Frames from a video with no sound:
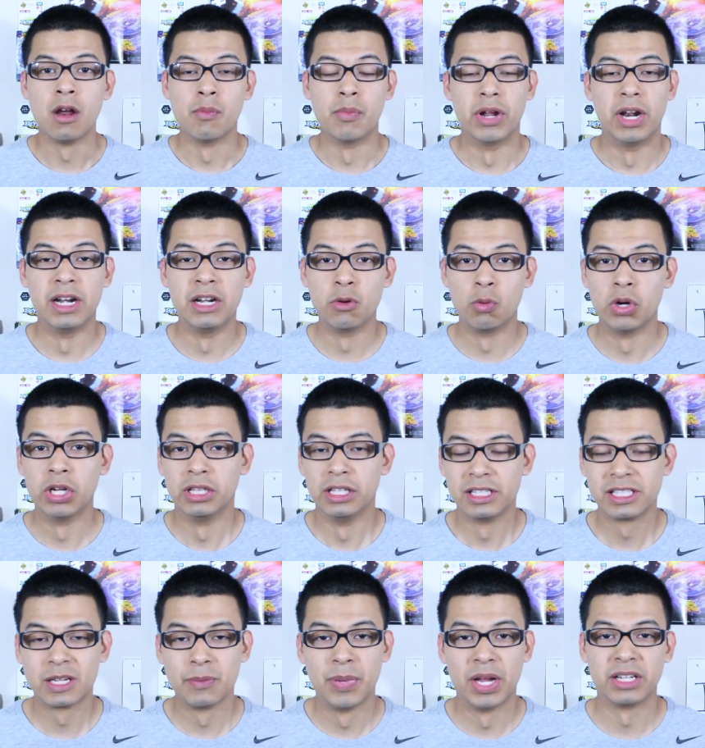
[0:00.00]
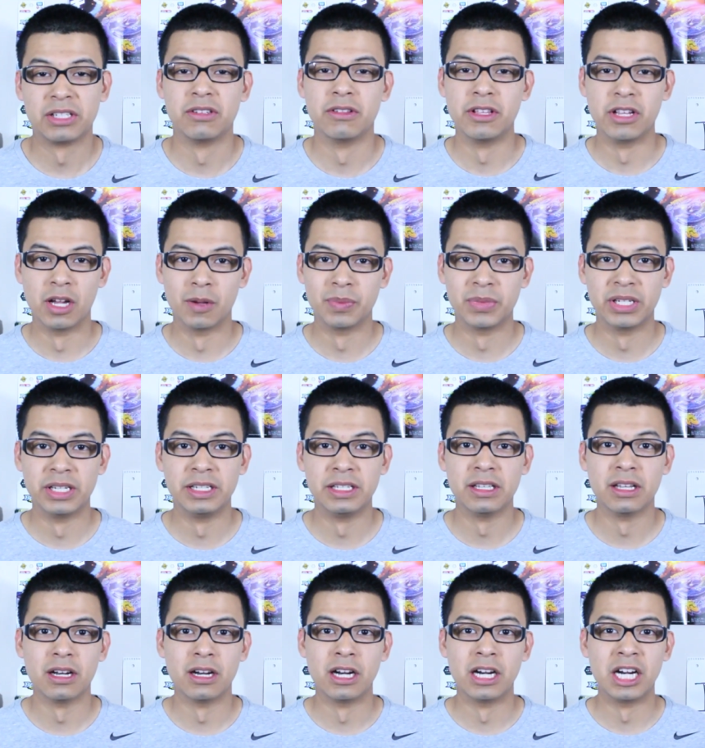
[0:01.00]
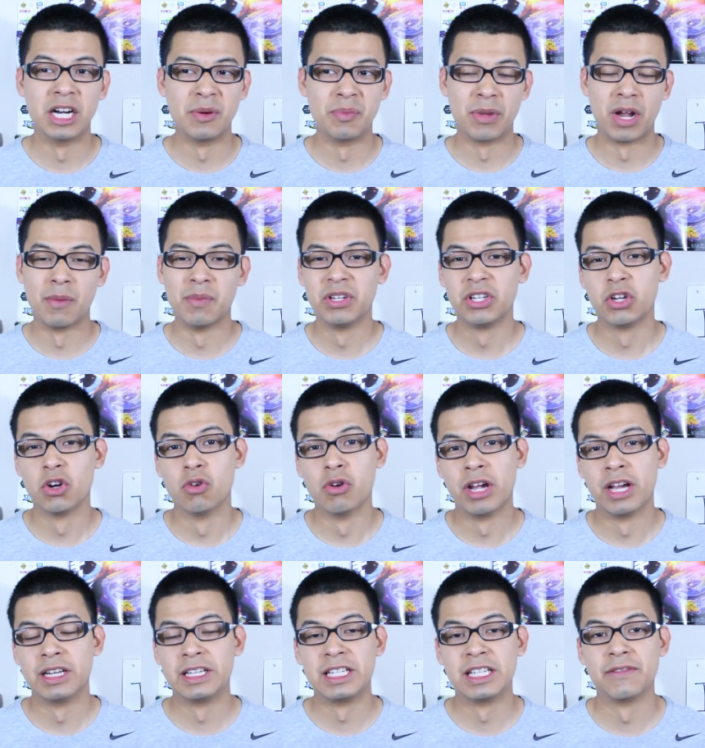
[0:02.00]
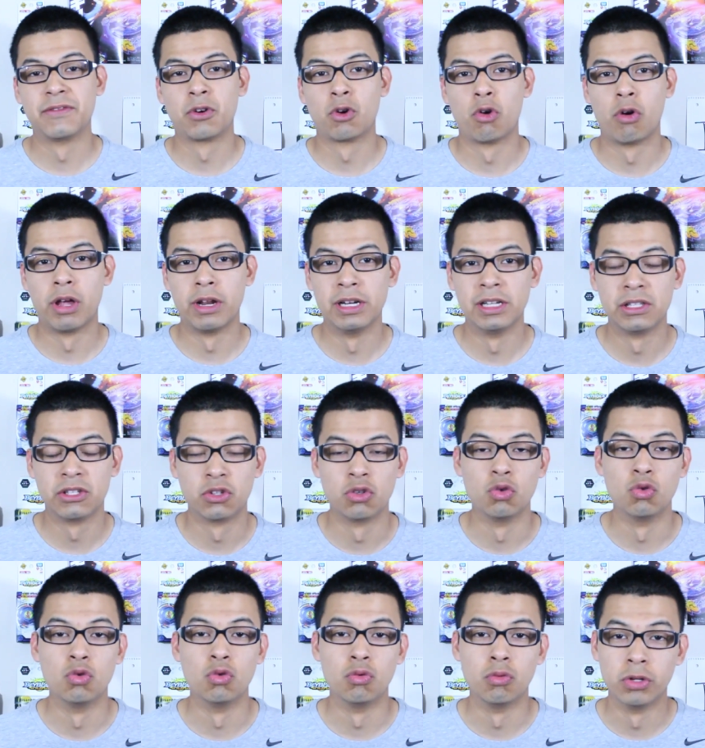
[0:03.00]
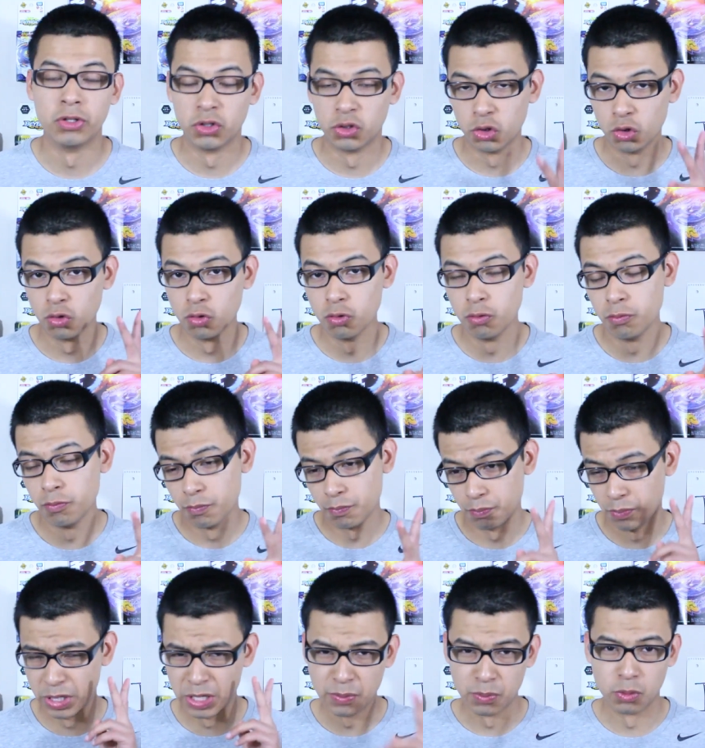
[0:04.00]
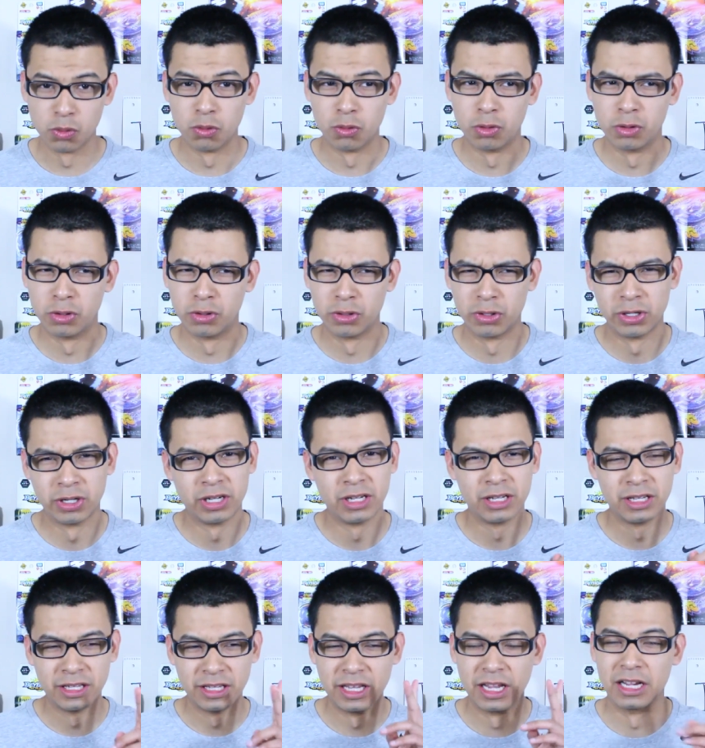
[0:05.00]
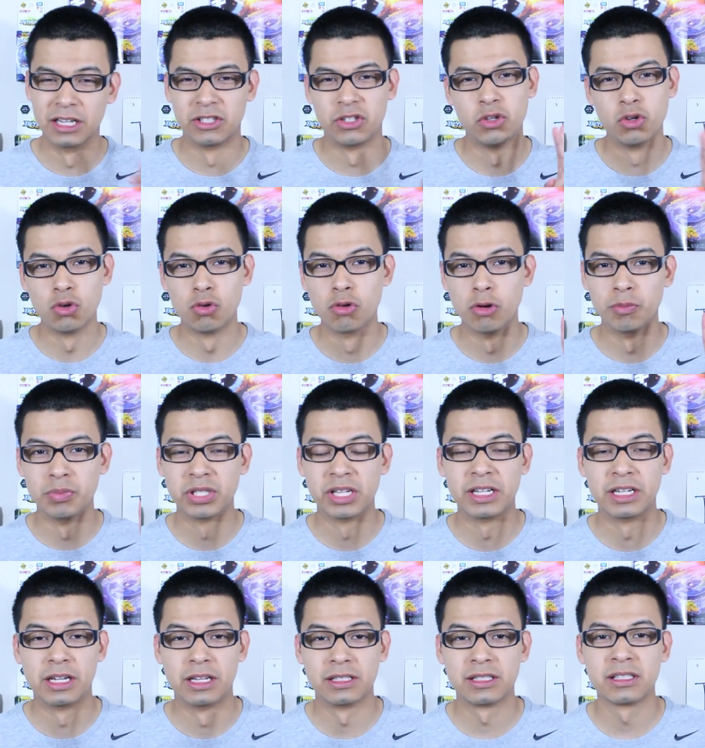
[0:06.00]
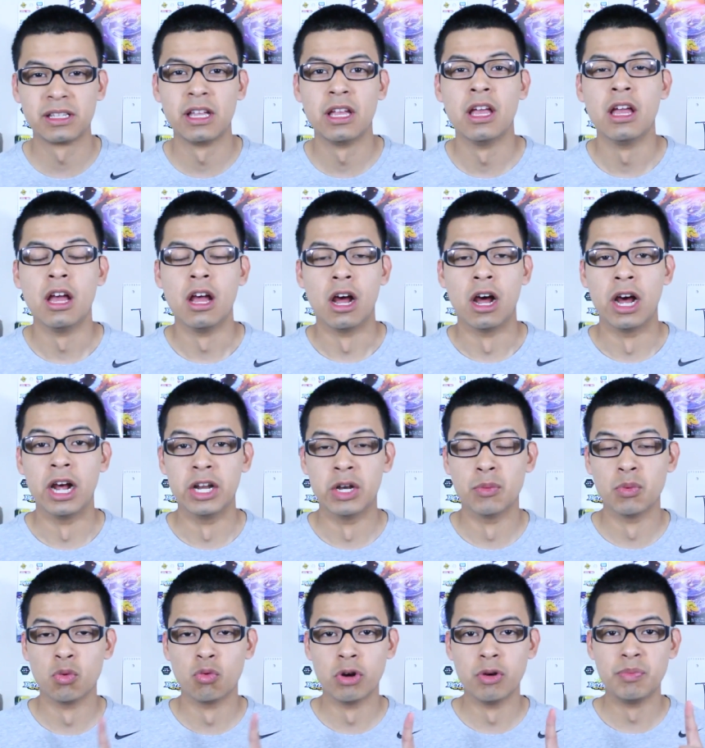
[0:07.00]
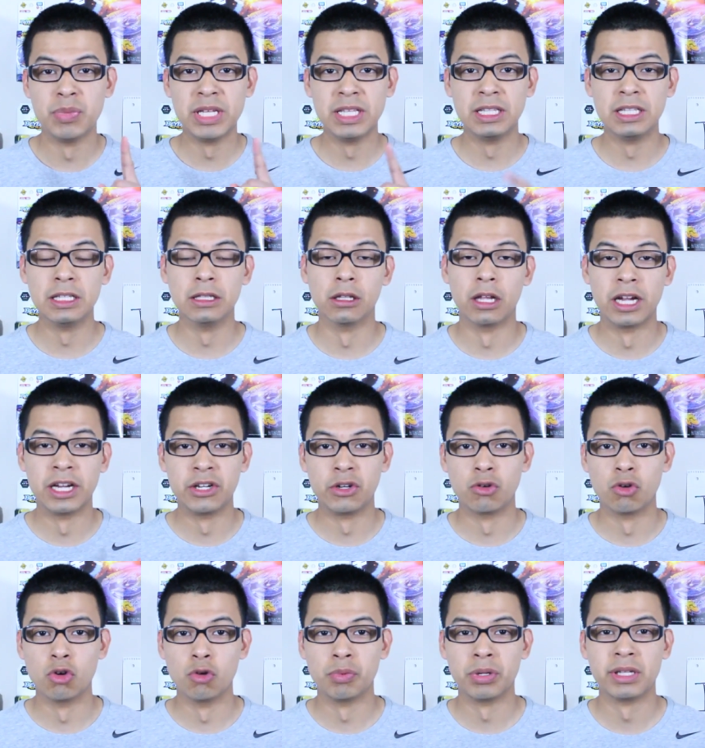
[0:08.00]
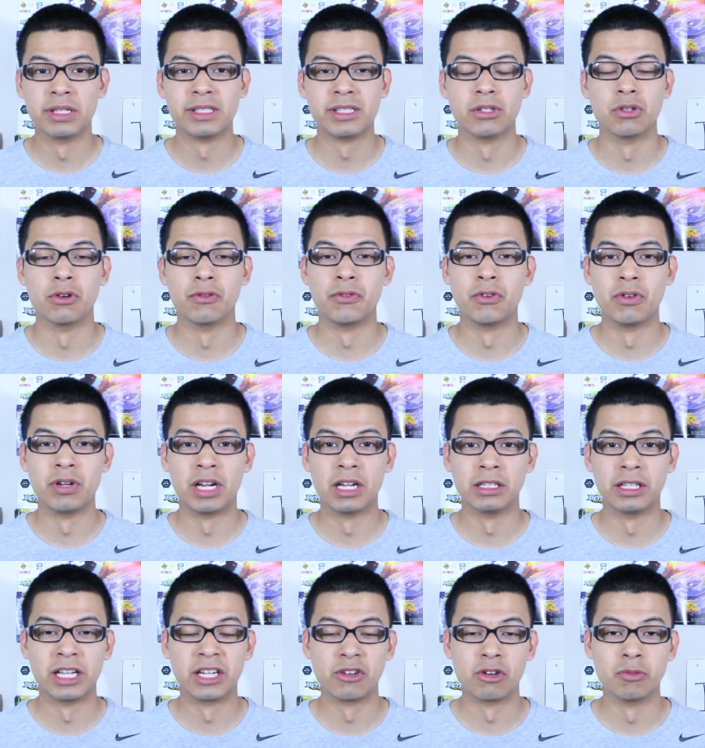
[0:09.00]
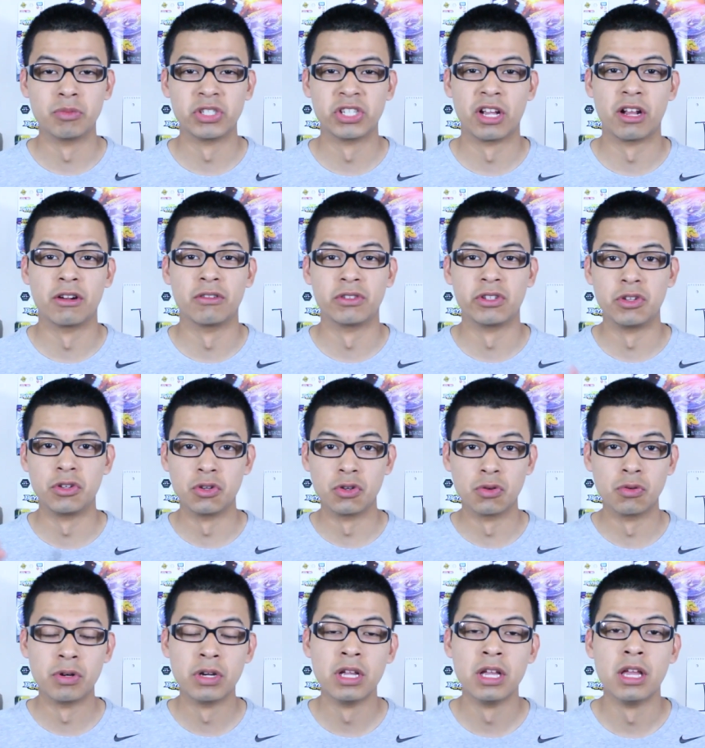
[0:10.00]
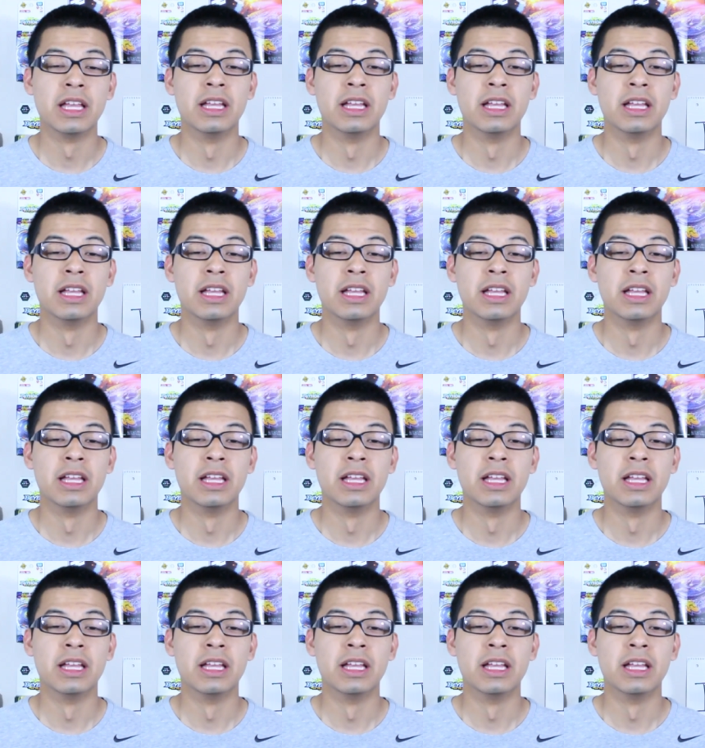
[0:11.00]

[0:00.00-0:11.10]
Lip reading: But anyway, let's get back to the update. I'm going to go ahead and give credit to two people, or yeah, two groups I guess. Number one being the line group. So if you're in that line group, shout out to you.